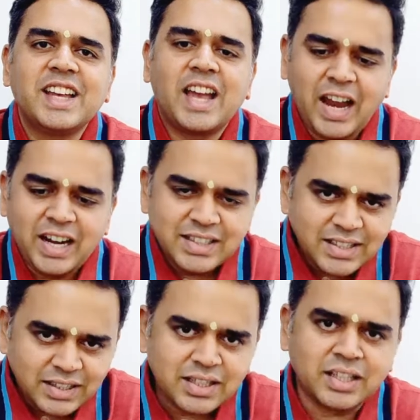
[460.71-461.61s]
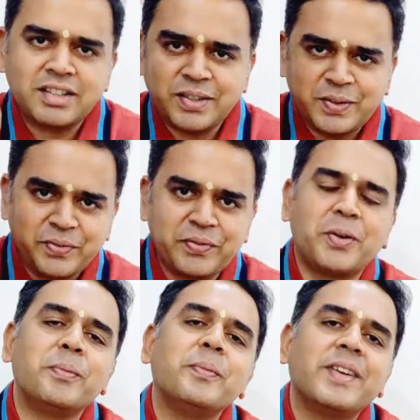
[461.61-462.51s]
and the touch
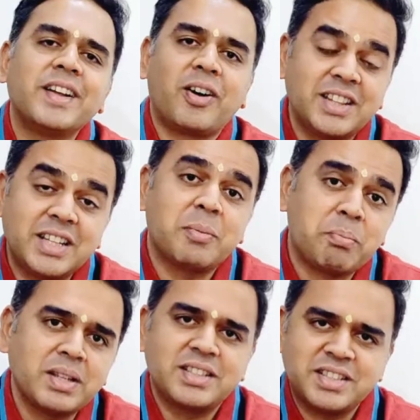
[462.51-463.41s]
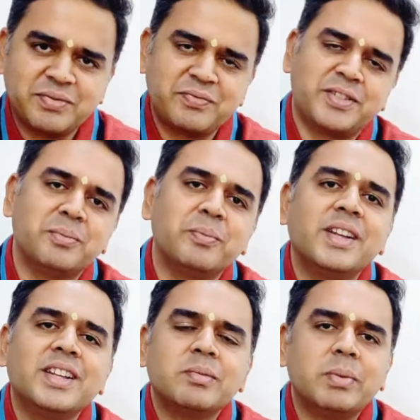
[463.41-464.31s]
from under the punch from
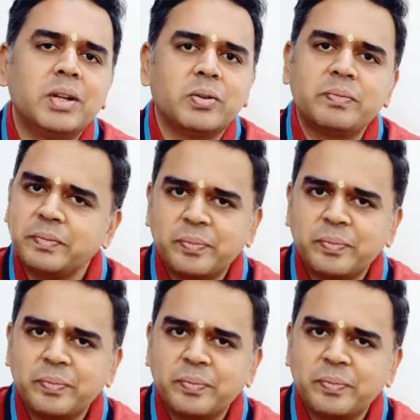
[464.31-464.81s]
below,